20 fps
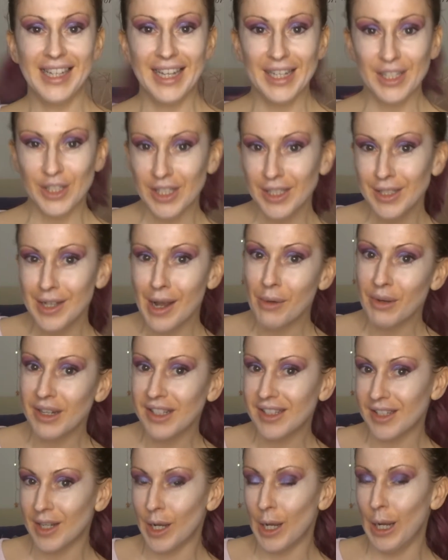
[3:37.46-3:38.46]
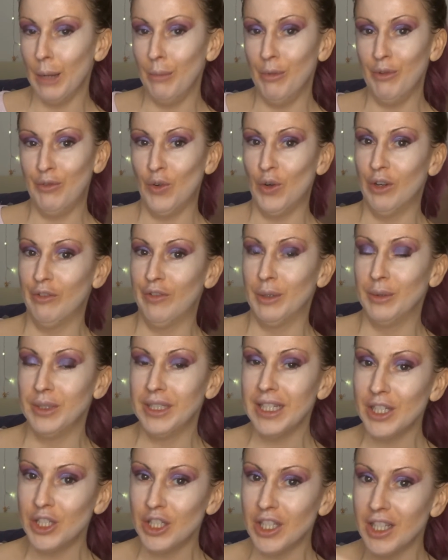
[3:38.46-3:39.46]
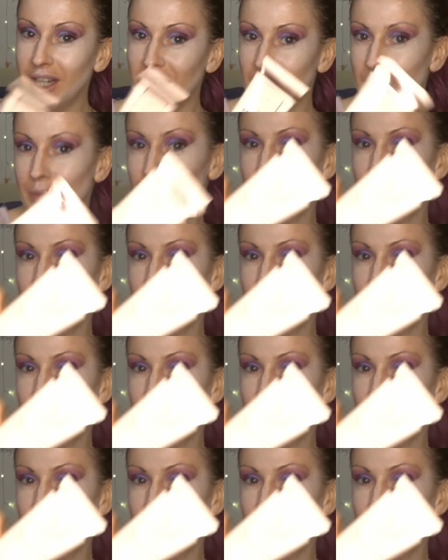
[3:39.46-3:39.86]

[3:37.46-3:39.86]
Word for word: Okay, so now it's time for foundation and